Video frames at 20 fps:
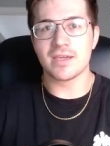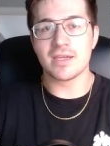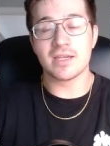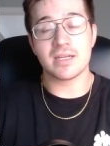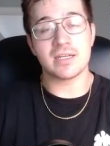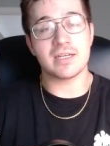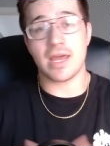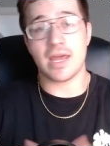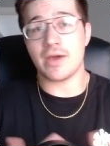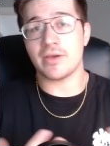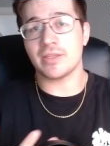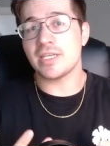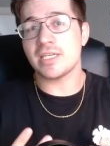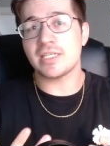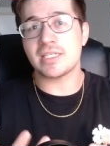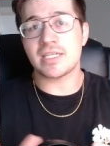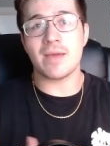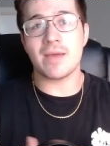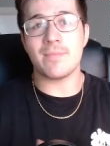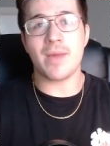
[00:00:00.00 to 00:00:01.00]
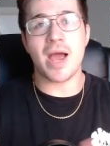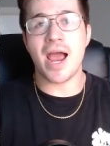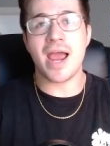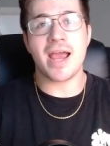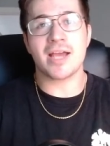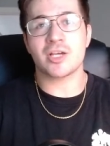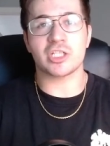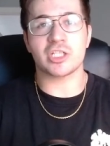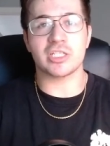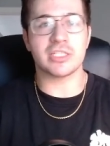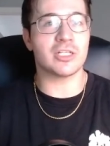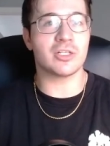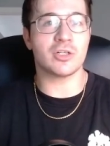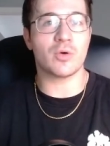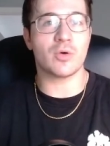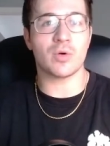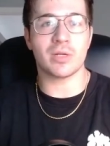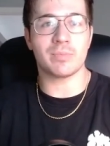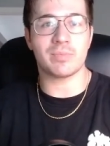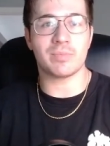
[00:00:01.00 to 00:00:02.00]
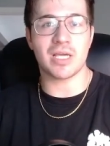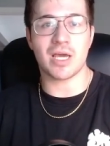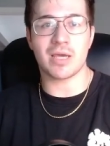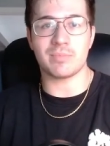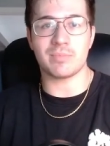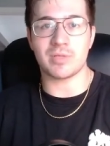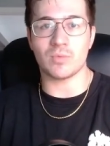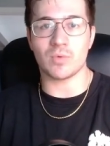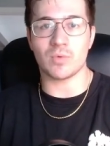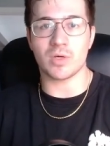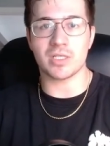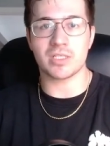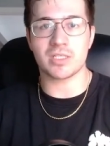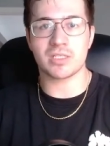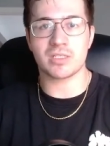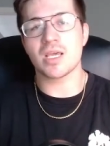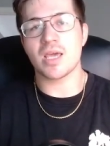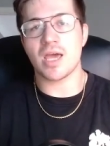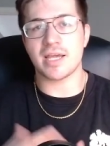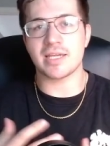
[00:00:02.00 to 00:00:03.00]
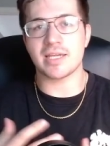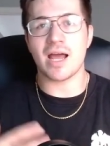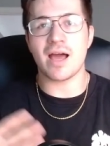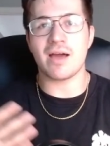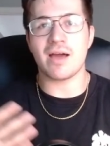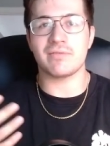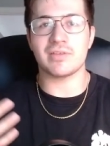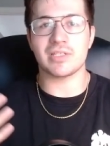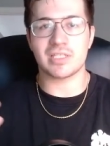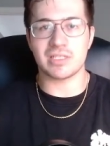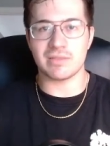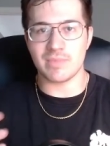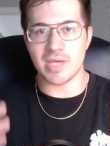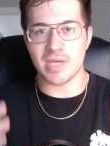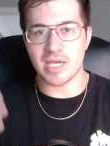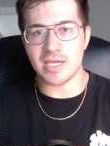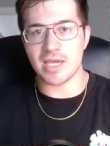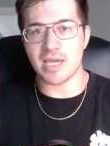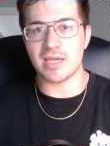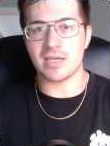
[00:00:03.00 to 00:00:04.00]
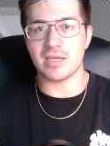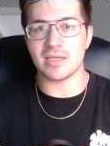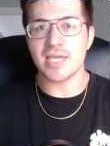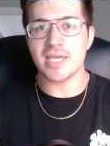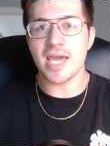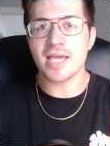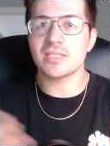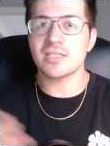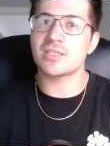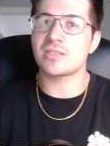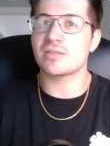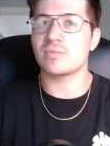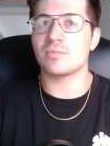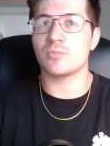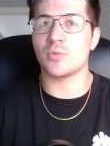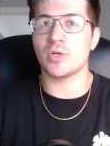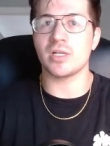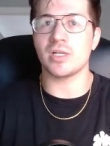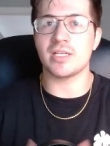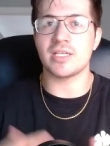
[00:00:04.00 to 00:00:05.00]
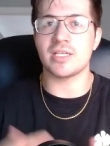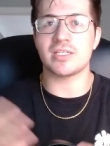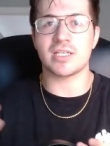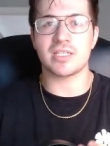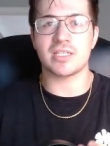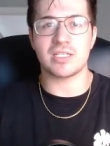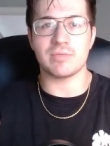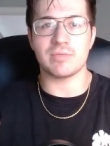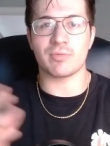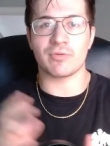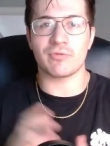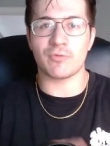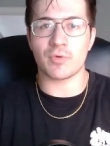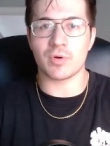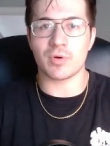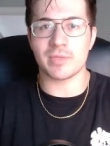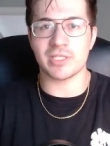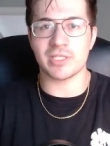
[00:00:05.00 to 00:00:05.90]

Now, at this time, I actually didn't know what a PIP was. I can obviously make a guess what it is. I see performance